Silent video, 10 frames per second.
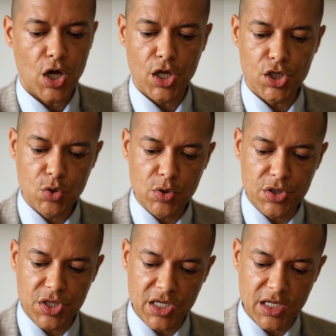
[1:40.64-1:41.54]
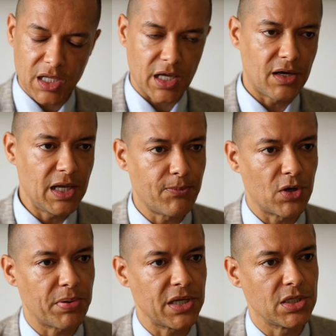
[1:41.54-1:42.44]
you in the kind of liberal
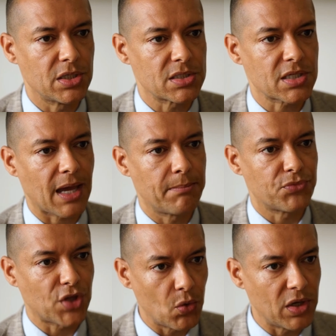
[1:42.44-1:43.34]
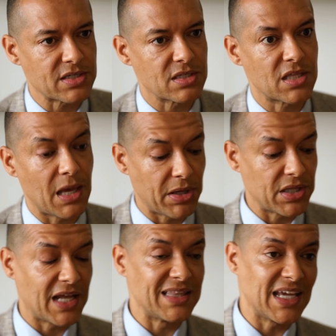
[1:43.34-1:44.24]
opinions camp don't listen to them
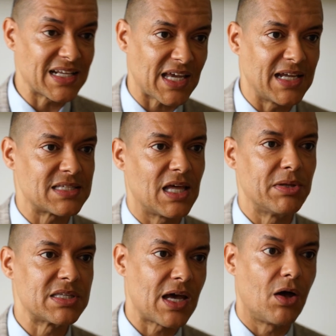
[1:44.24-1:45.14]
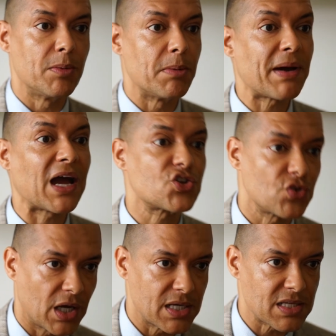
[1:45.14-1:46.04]
and dictate to them and tell them and
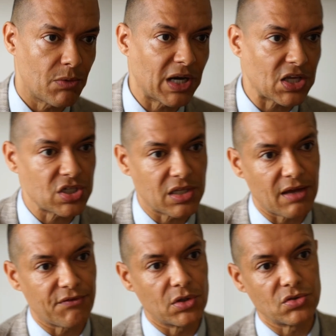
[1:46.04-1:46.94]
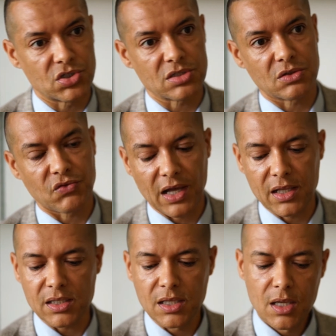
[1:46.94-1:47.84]
patronise them, and actually their views are just as valid.
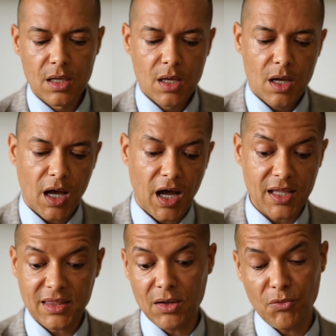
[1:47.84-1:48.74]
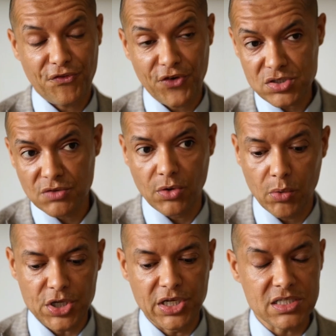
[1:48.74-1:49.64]
I think, first of all,
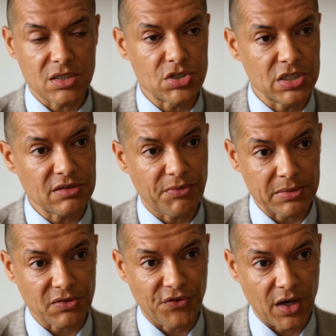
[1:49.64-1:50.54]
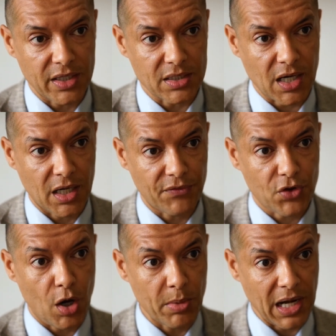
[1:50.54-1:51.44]
what you need to do is you need to be able to find a kind of
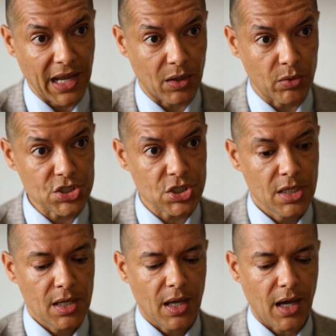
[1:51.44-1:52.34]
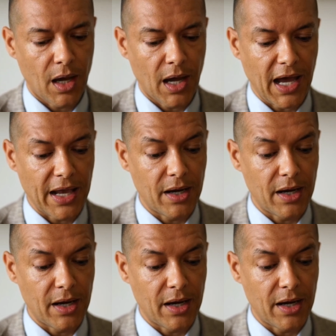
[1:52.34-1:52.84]
common language and